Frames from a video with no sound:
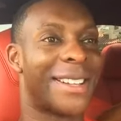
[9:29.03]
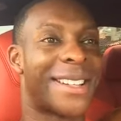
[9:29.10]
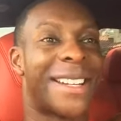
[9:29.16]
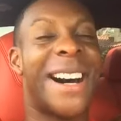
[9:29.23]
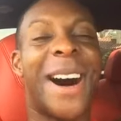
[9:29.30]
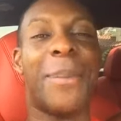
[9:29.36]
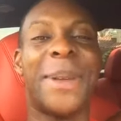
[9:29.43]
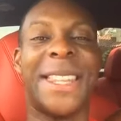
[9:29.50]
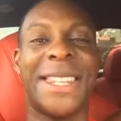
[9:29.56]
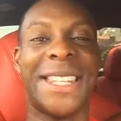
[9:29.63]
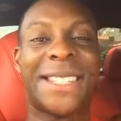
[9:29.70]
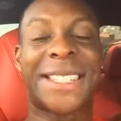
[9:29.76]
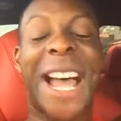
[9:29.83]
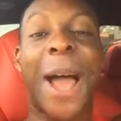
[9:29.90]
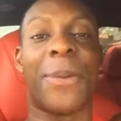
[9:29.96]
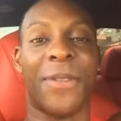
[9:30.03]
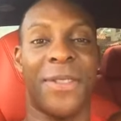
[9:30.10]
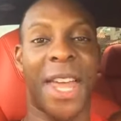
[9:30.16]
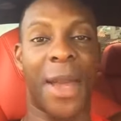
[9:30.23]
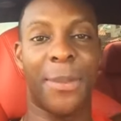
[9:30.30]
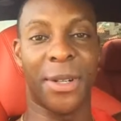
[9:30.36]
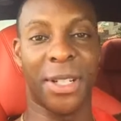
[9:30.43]
come in these type of
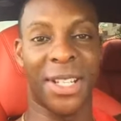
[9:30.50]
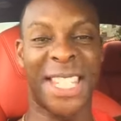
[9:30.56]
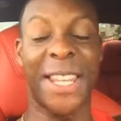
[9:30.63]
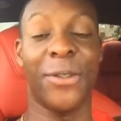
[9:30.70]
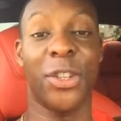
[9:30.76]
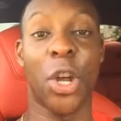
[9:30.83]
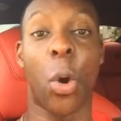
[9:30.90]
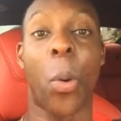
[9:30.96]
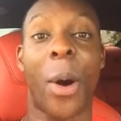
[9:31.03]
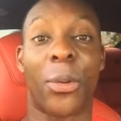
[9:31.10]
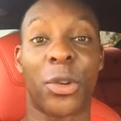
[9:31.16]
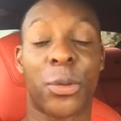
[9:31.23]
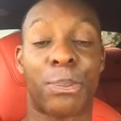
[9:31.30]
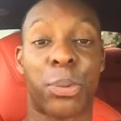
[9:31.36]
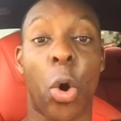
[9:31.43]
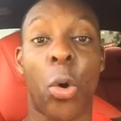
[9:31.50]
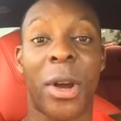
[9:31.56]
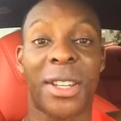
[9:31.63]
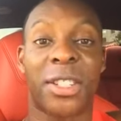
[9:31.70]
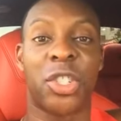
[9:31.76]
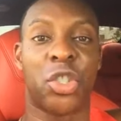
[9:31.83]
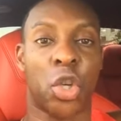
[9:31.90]
neighborhoods, even though I was broke
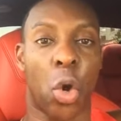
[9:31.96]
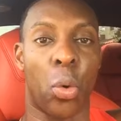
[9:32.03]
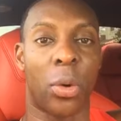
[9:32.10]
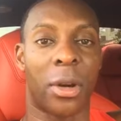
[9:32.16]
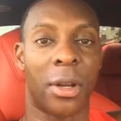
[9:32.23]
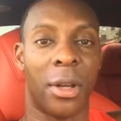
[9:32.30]
as a joke,